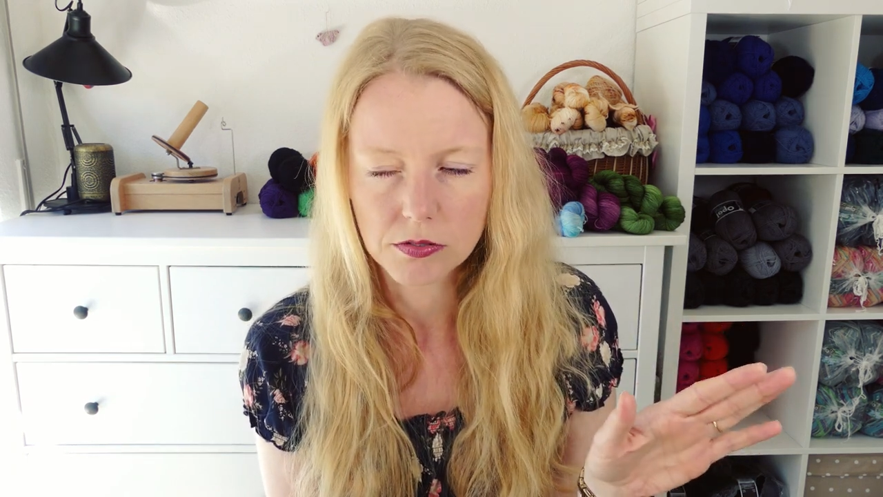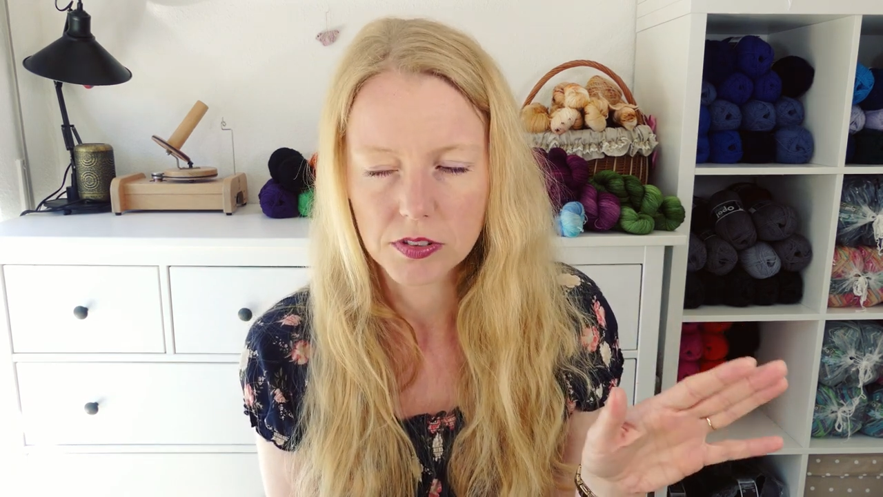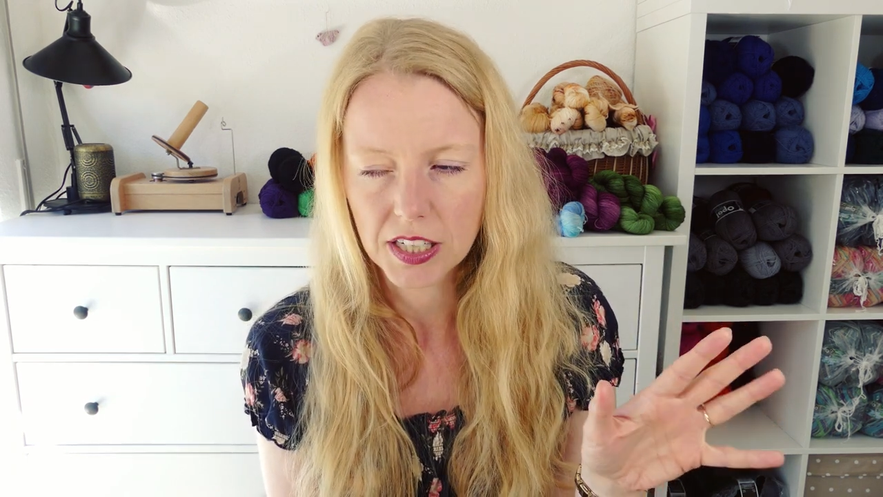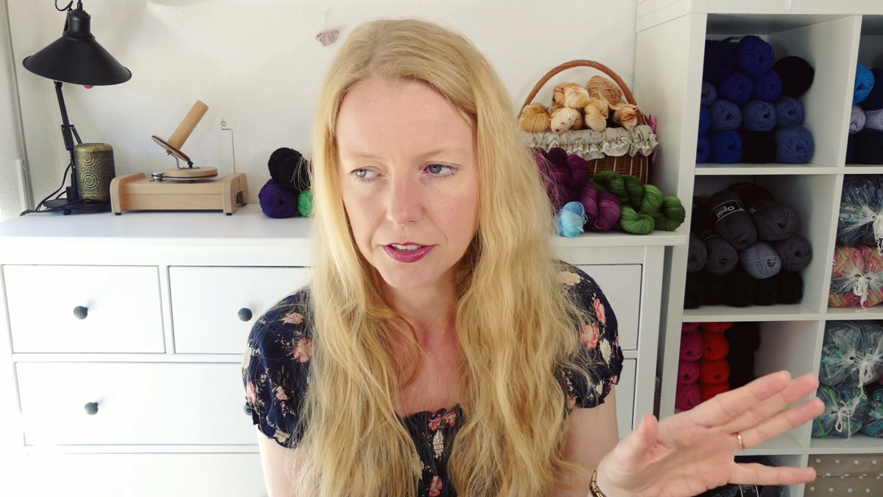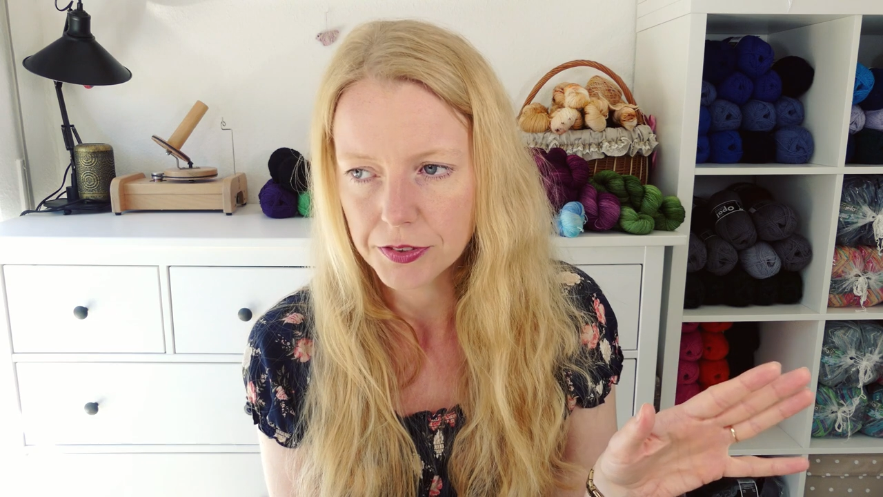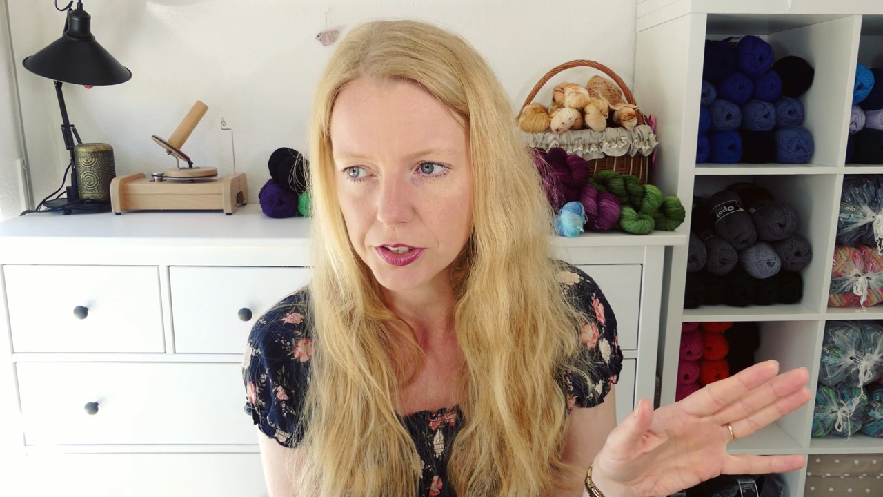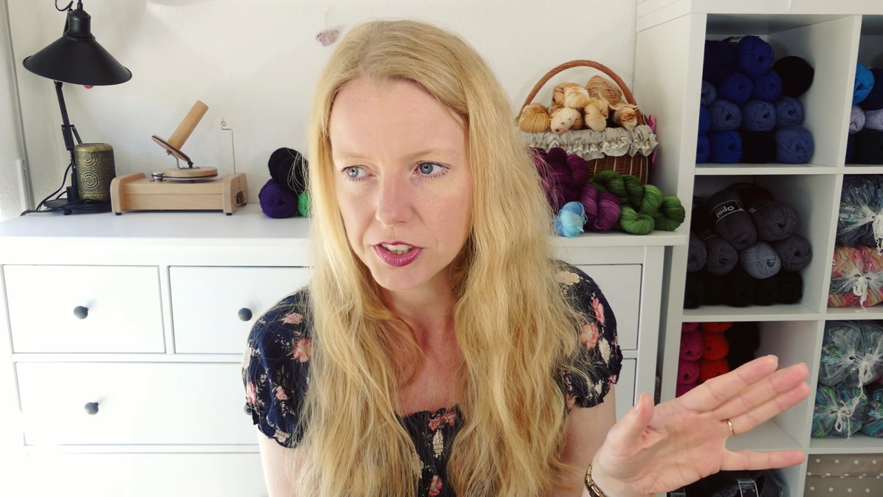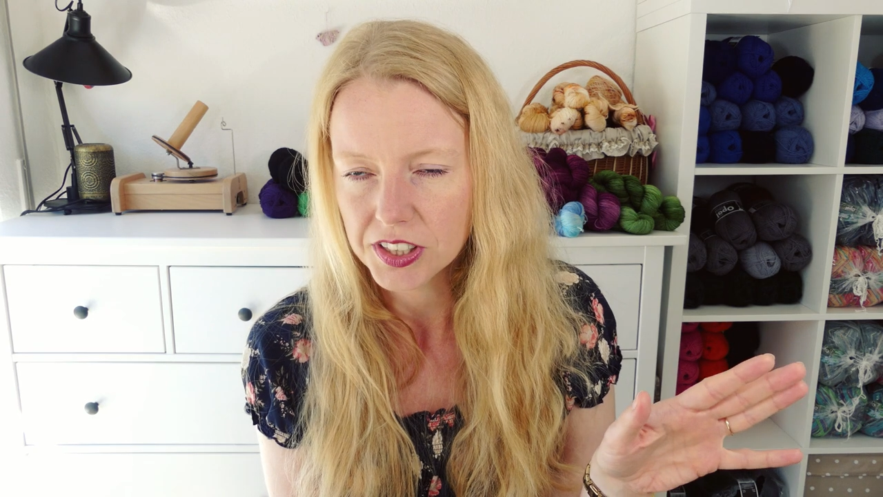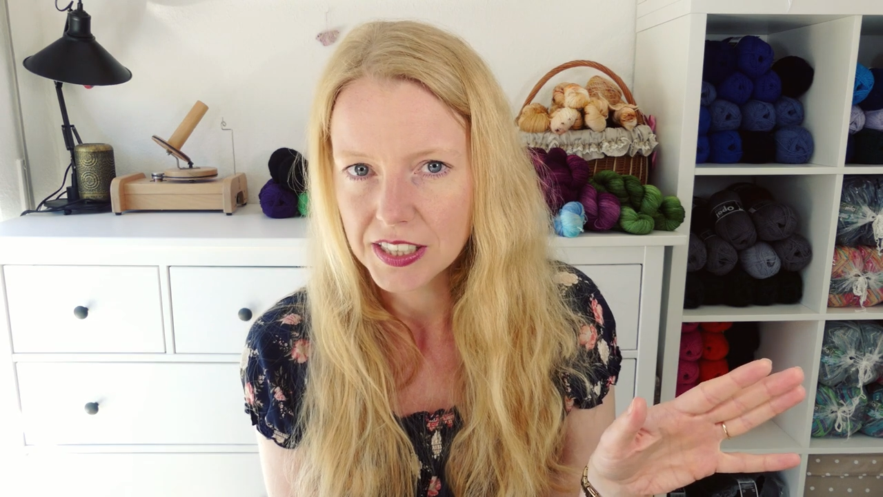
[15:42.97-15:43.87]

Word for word: covered